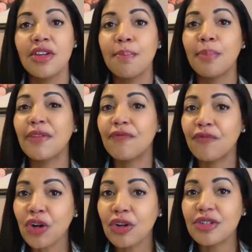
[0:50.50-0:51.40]
But
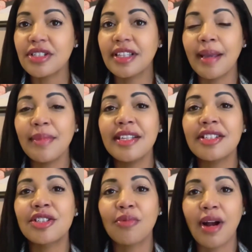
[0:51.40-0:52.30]
first, let me
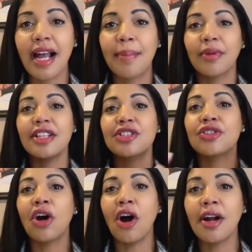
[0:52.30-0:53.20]
describe or let's
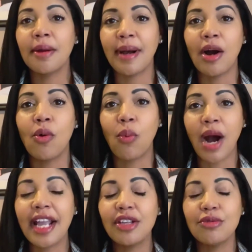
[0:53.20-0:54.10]
talk about
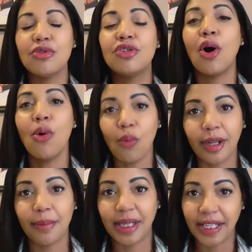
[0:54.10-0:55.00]
why you don't
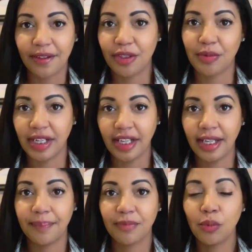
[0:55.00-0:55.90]
want to be in the
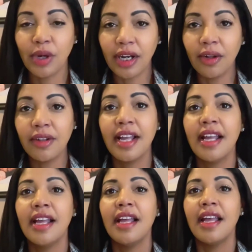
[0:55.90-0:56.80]
3D. Well,
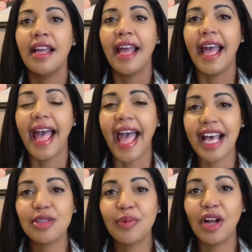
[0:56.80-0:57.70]

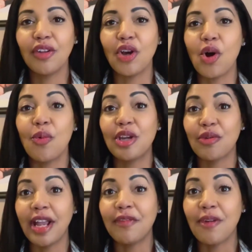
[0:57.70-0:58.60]
as we all know, we
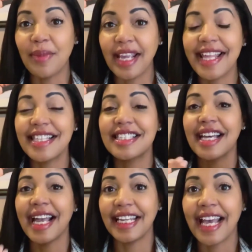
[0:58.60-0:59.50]
create from the
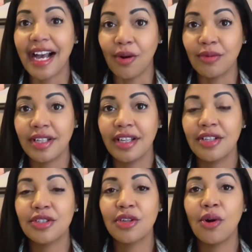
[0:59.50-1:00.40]
inside out.
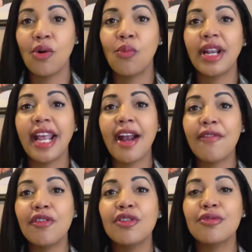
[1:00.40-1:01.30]
So
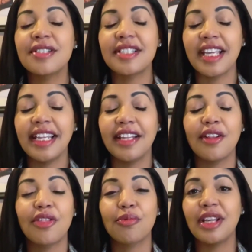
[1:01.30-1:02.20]
whatever you're seeing in the
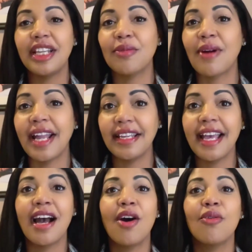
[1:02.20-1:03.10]
3D right
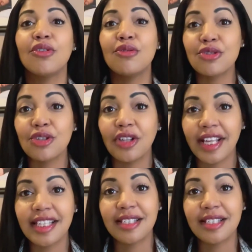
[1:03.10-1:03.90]
now, usually it's